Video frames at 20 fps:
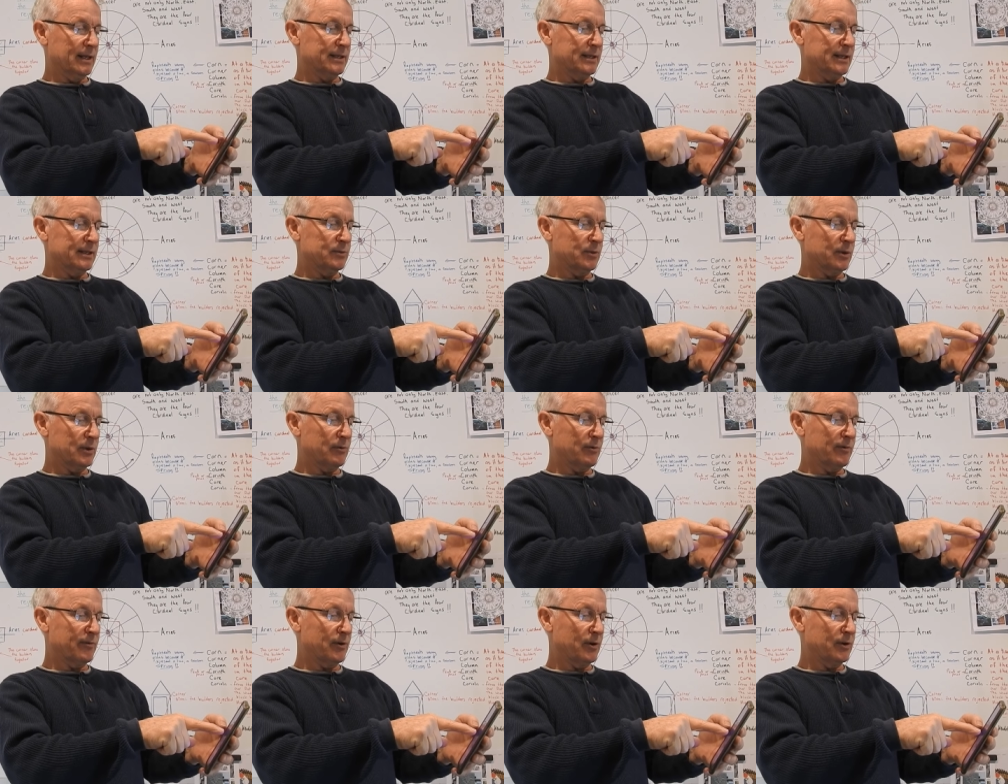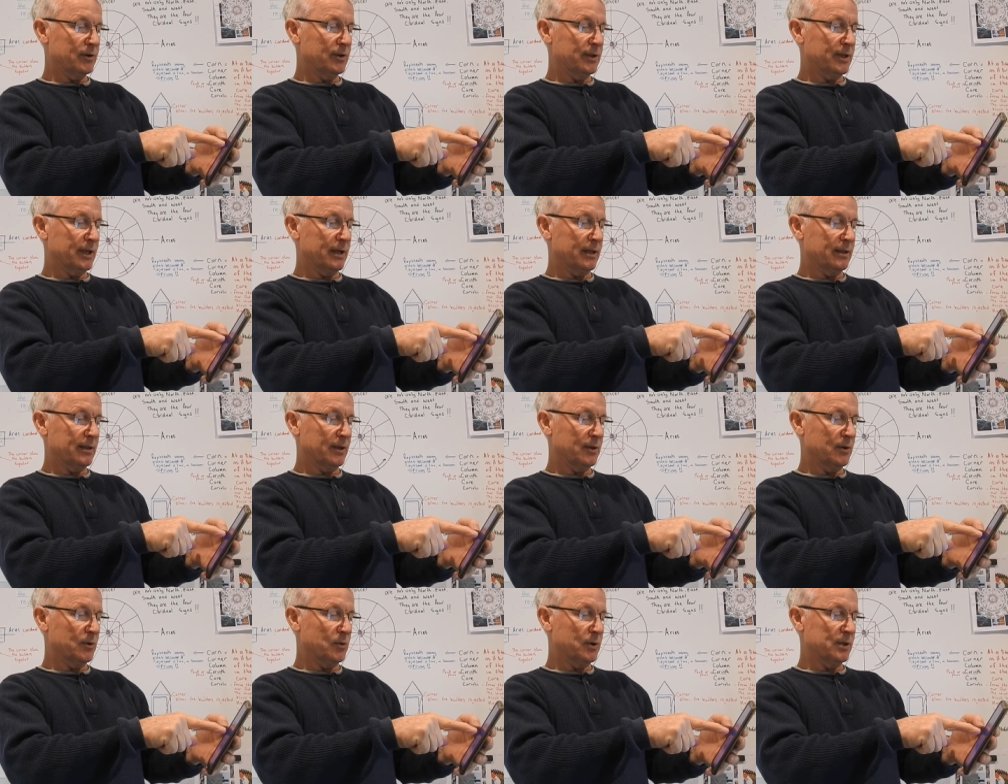So that's what they're referring to there
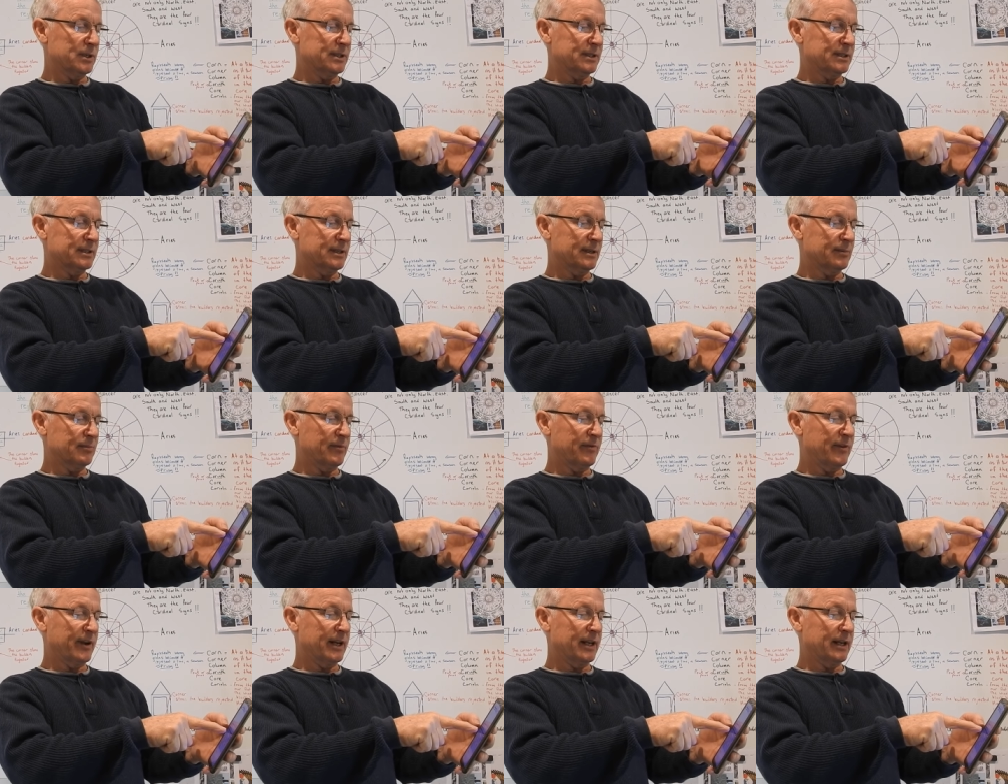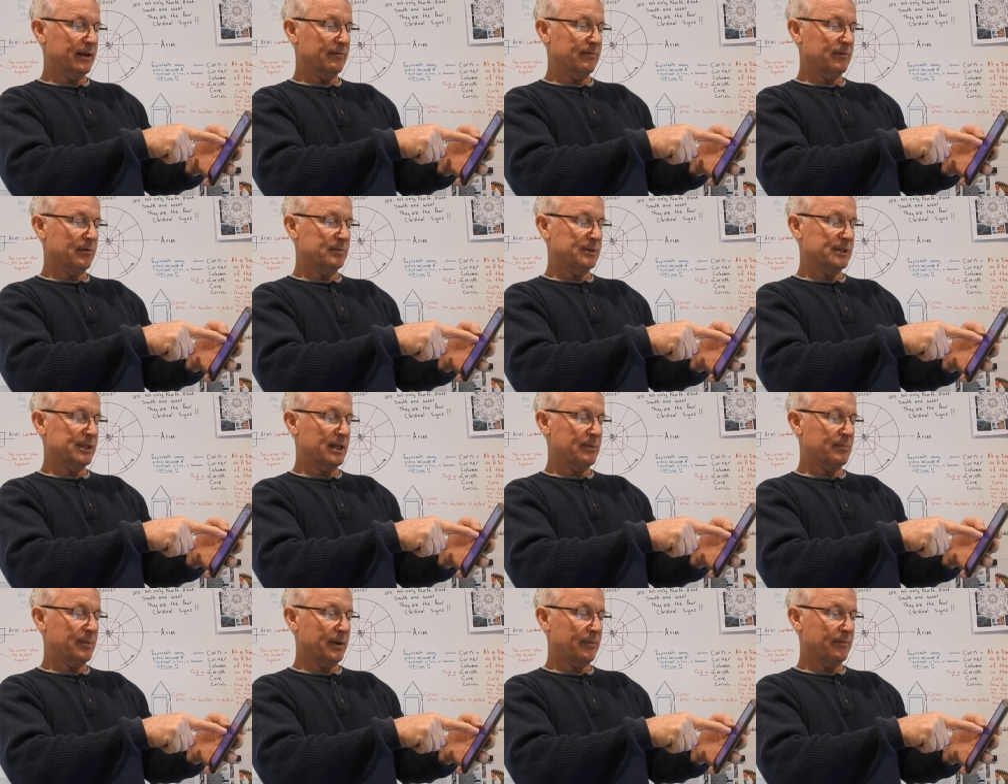the noise preventing him from
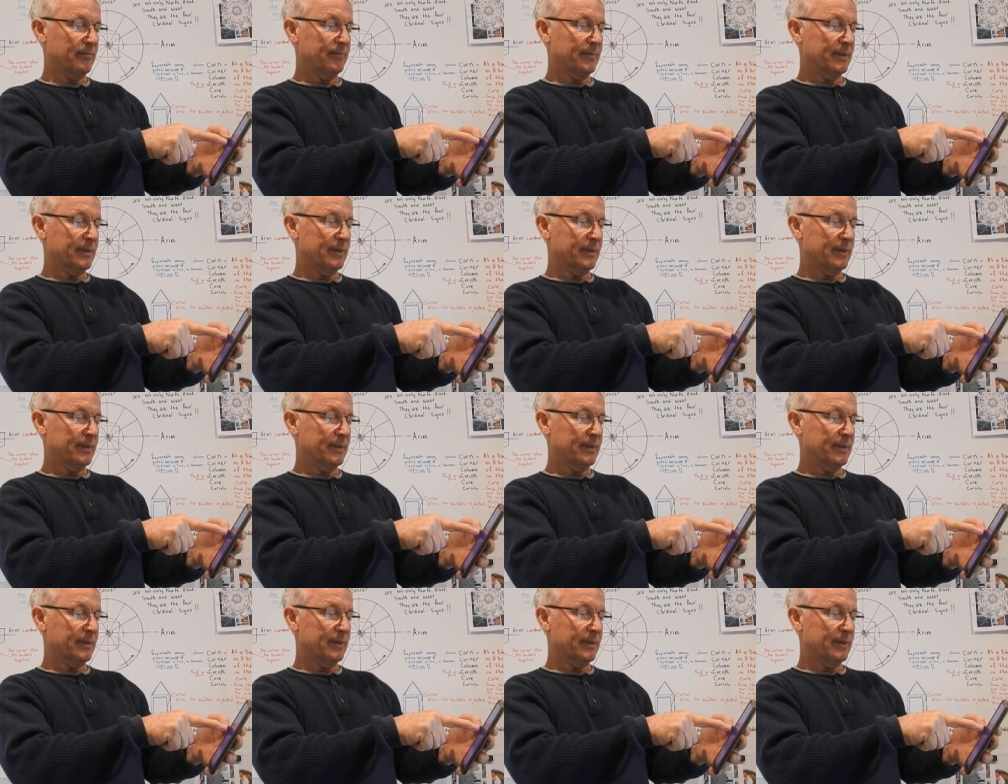sleeping.